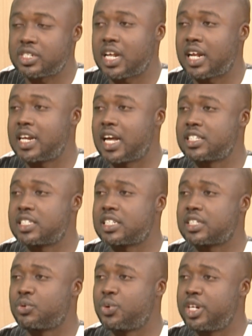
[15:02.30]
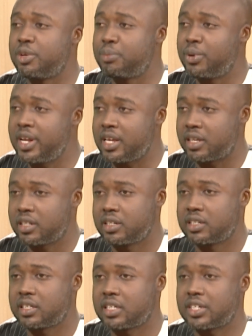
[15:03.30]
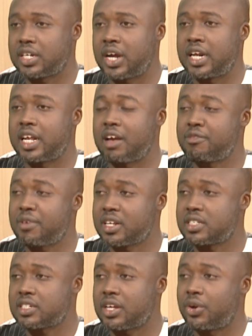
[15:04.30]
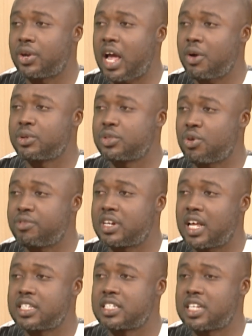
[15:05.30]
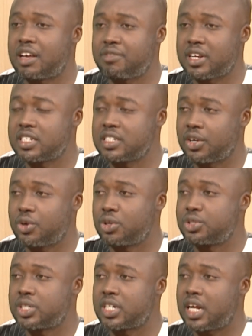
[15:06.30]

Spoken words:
that with the plea and the effect on how COVID-19 is affecting the country